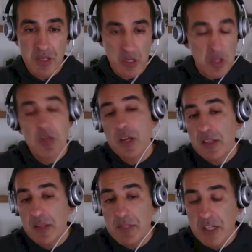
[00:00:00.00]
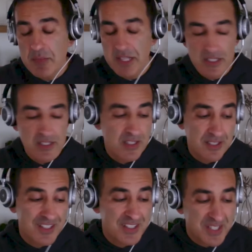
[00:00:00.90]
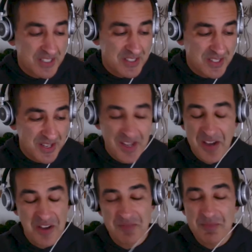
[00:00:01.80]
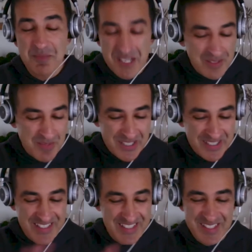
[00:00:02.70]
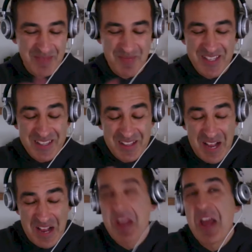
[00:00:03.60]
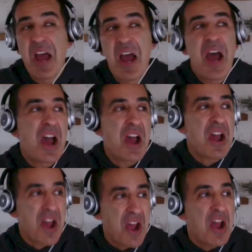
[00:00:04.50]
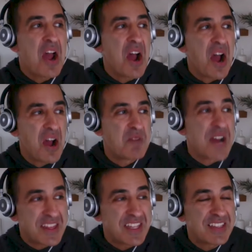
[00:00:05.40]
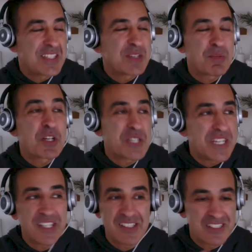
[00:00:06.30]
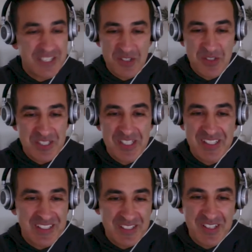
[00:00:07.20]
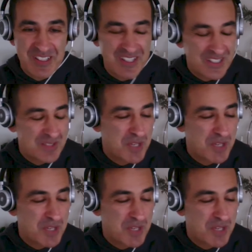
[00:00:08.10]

And let me talk about this in the context of money, because this is something I think this is particularly interesting in this context.